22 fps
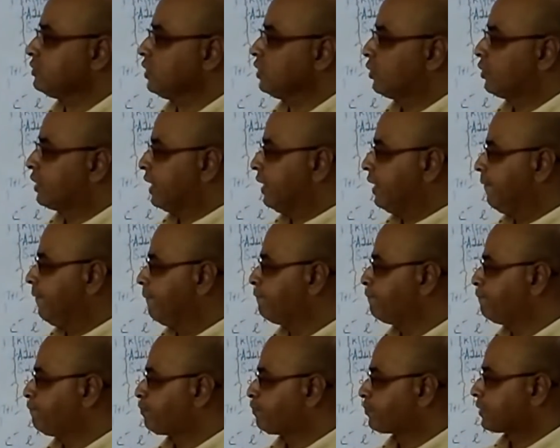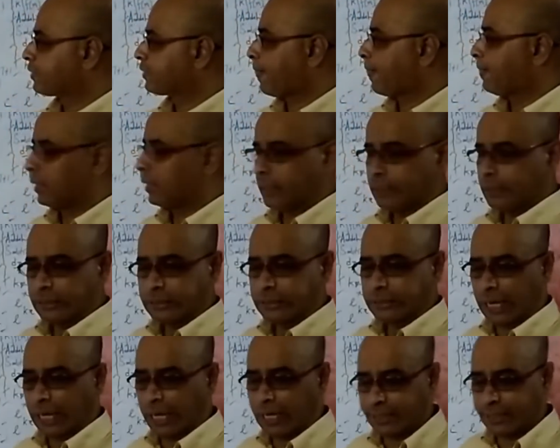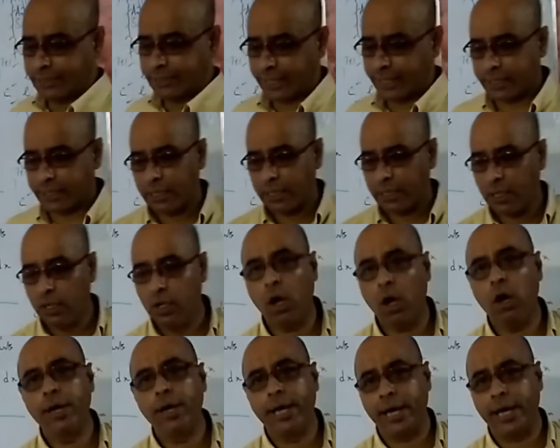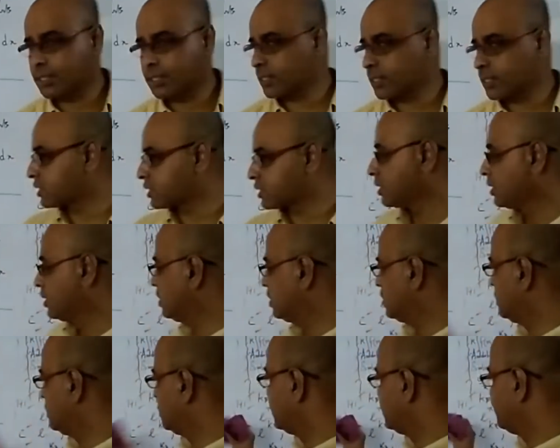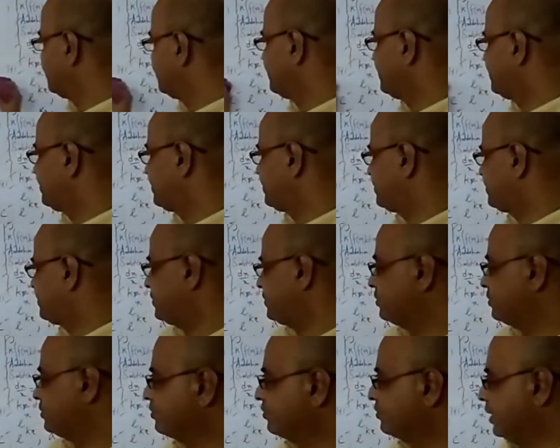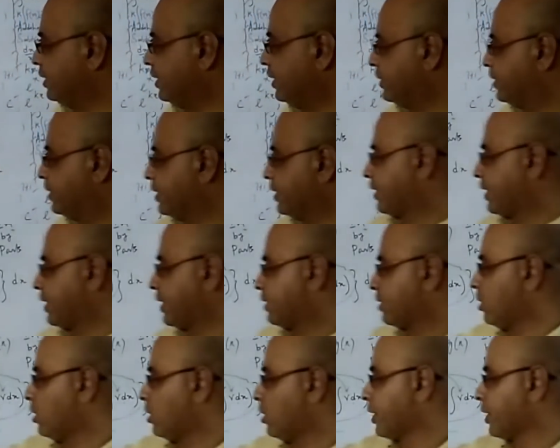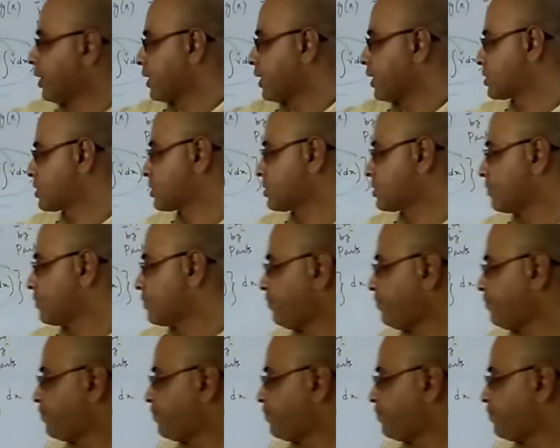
Okay. I'll take log x. We'll integrate log x.